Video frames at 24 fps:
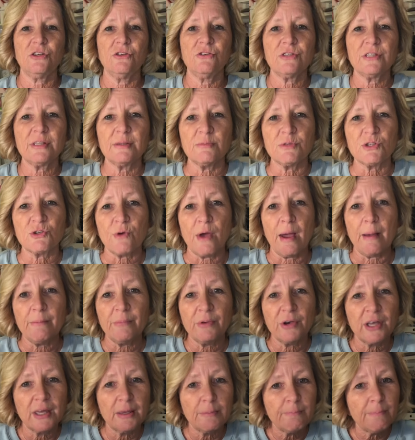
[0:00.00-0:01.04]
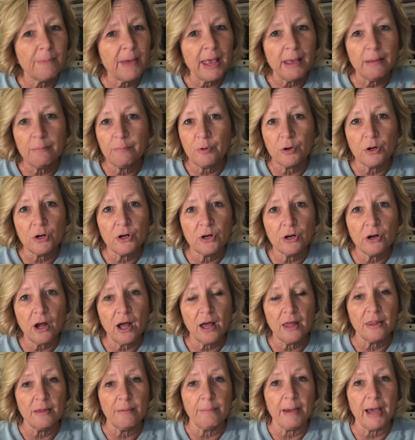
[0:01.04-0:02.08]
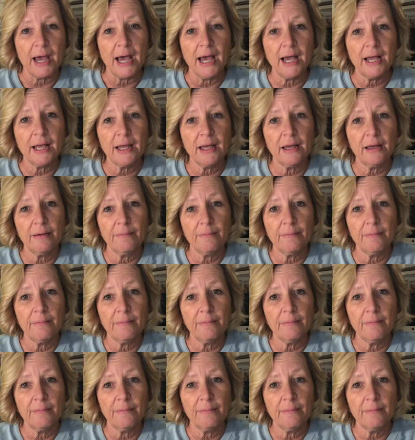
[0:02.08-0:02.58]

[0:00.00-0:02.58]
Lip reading: used some scrapbooky paper on the back